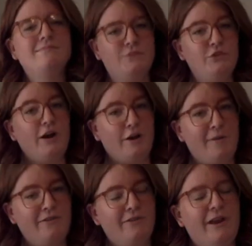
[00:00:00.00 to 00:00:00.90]
Do you got your
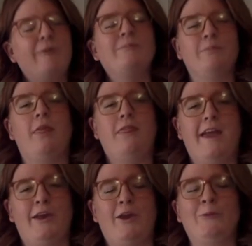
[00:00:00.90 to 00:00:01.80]
pencil now?
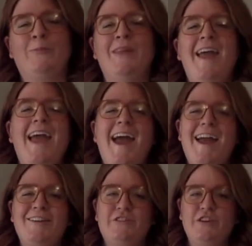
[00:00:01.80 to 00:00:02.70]
Thank you.
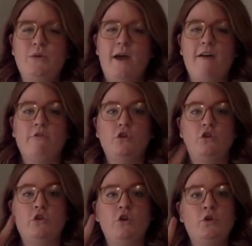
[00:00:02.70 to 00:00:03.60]
And do you have
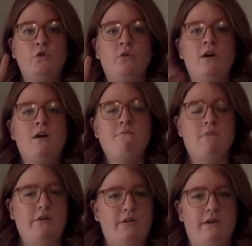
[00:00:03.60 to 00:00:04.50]
two
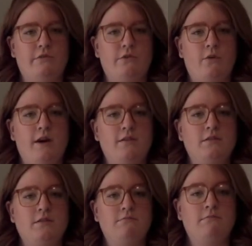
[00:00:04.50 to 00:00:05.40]
Marzano
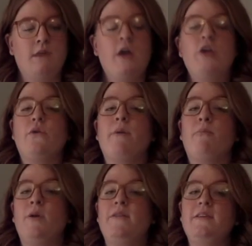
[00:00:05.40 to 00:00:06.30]
squares? You can
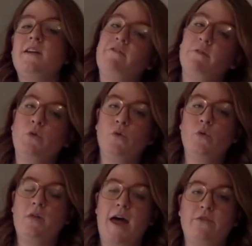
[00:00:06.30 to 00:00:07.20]
print these out from Google
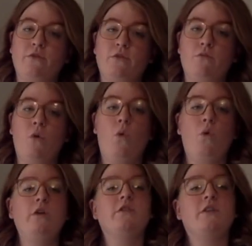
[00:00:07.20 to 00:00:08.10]
Classroom
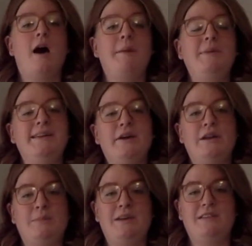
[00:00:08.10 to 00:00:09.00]
or just copy down on
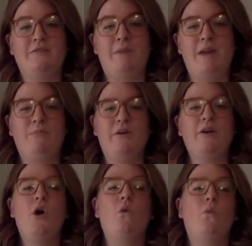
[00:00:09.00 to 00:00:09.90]
a piece of paper
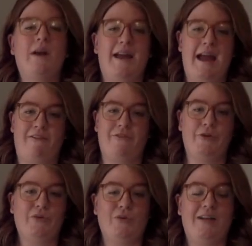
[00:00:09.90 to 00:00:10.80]
what I have on
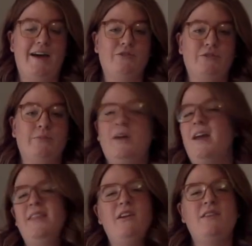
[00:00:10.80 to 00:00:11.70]
Google Classroom.
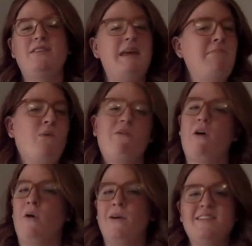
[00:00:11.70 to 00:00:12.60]
They're the same that we've
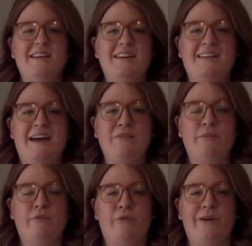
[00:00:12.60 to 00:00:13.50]
always done in class
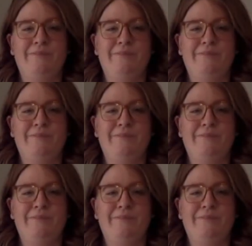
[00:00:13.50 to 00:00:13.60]
before.